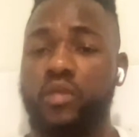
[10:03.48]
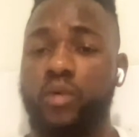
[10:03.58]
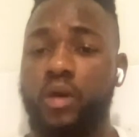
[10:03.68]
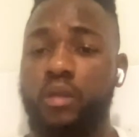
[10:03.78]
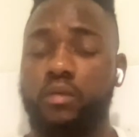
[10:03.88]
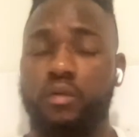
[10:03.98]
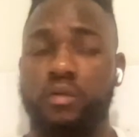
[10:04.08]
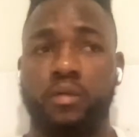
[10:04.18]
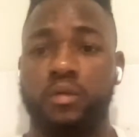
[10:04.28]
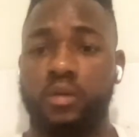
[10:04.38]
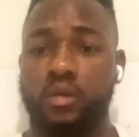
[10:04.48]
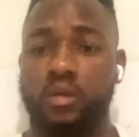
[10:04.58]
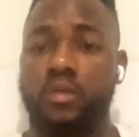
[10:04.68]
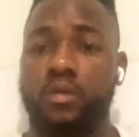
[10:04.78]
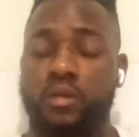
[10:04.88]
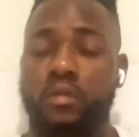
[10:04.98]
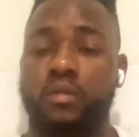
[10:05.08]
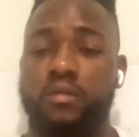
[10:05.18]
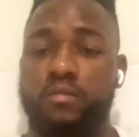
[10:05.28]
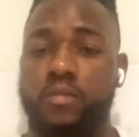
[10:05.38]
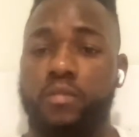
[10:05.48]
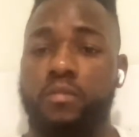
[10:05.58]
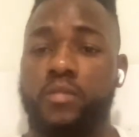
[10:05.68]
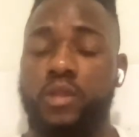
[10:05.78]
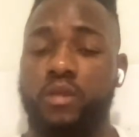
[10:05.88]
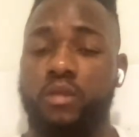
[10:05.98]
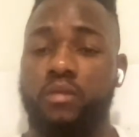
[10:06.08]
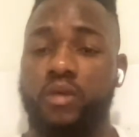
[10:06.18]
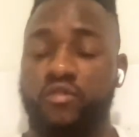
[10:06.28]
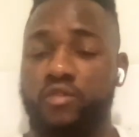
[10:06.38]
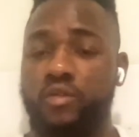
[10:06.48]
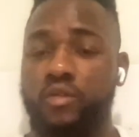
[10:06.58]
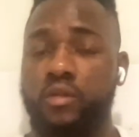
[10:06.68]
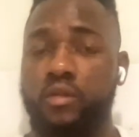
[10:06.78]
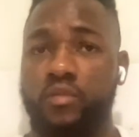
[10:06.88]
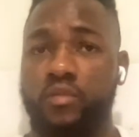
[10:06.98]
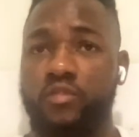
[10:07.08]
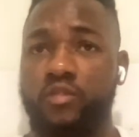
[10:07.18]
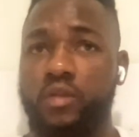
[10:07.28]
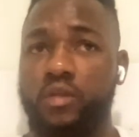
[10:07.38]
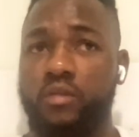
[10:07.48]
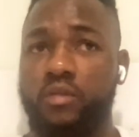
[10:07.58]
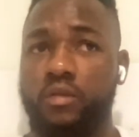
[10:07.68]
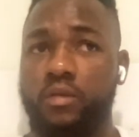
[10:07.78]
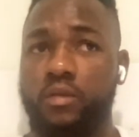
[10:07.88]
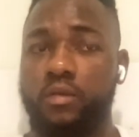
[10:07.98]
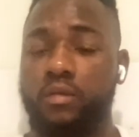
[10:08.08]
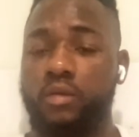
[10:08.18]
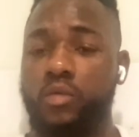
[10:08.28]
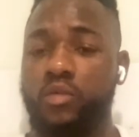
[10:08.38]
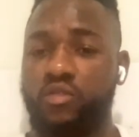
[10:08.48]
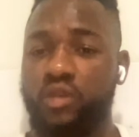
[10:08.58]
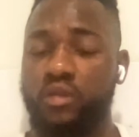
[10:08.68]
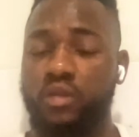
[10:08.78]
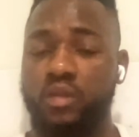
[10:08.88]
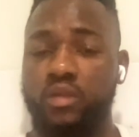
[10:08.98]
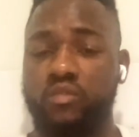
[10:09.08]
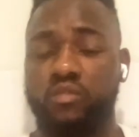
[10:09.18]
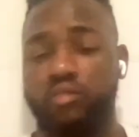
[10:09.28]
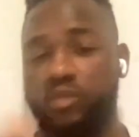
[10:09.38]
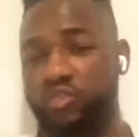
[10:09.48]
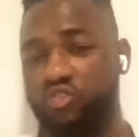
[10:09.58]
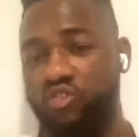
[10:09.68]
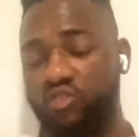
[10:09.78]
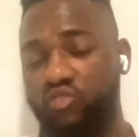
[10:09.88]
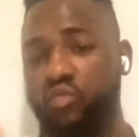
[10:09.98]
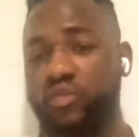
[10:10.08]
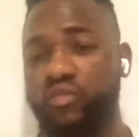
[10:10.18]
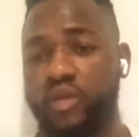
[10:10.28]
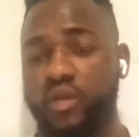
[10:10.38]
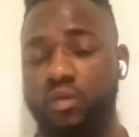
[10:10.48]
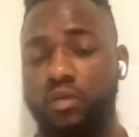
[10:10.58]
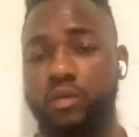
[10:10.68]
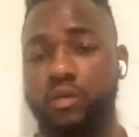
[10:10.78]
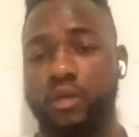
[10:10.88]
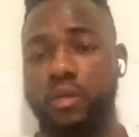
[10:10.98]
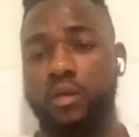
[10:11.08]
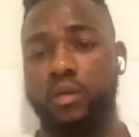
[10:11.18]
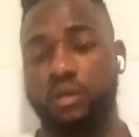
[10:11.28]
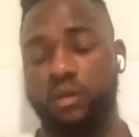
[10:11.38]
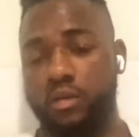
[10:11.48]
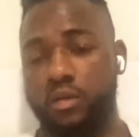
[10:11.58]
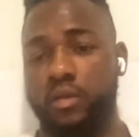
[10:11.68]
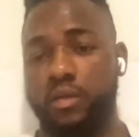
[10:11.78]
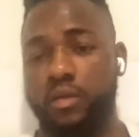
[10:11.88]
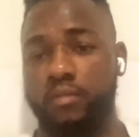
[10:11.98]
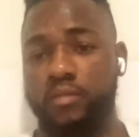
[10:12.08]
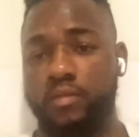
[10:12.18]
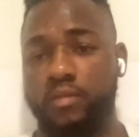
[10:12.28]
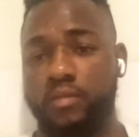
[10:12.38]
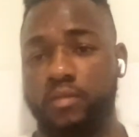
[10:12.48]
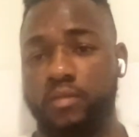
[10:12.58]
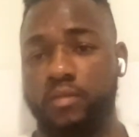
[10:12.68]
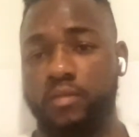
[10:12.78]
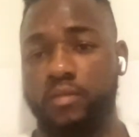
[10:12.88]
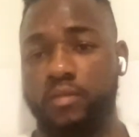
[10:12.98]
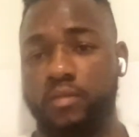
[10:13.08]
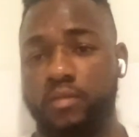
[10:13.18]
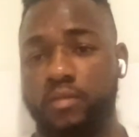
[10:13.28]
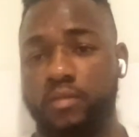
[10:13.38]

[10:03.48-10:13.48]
very well, you know. And uh, I feel I feel that uh, I was needed. The change was very good, and uh, we